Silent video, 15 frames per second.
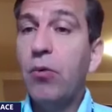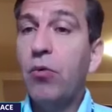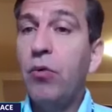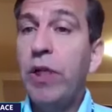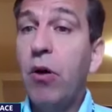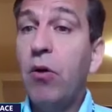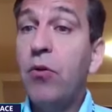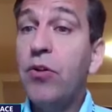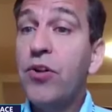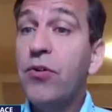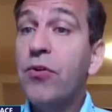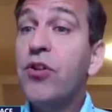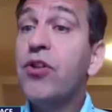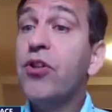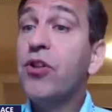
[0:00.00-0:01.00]
We
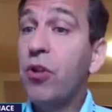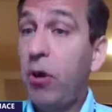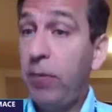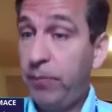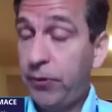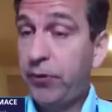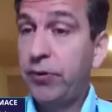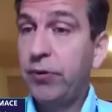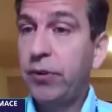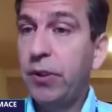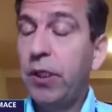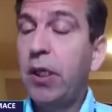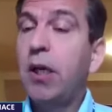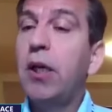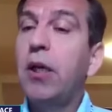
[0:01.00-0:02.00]
also stopped
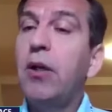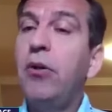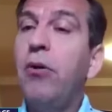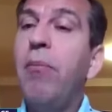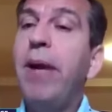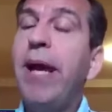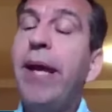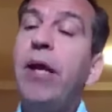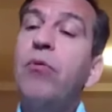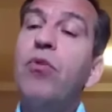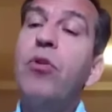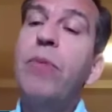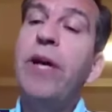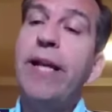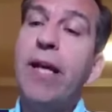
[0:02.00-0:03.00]
the made
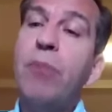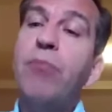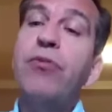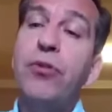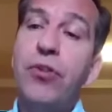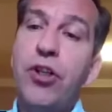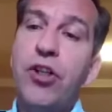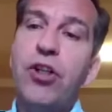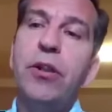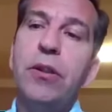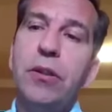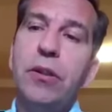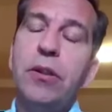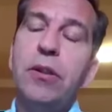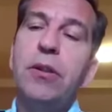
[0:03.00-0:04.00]
in Romania
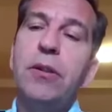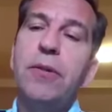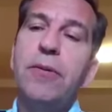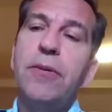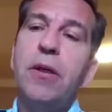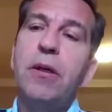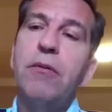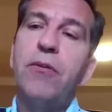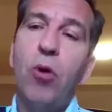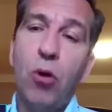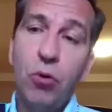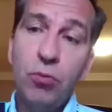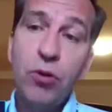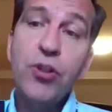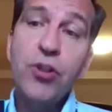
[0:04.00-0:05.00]
production for
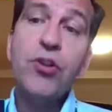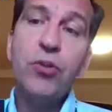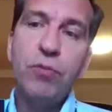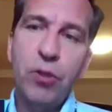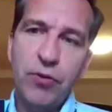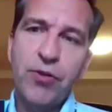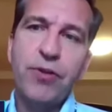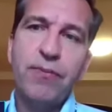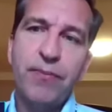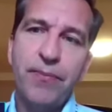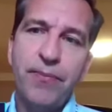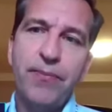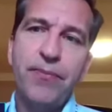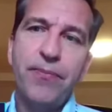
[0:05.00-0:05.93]
almost two months.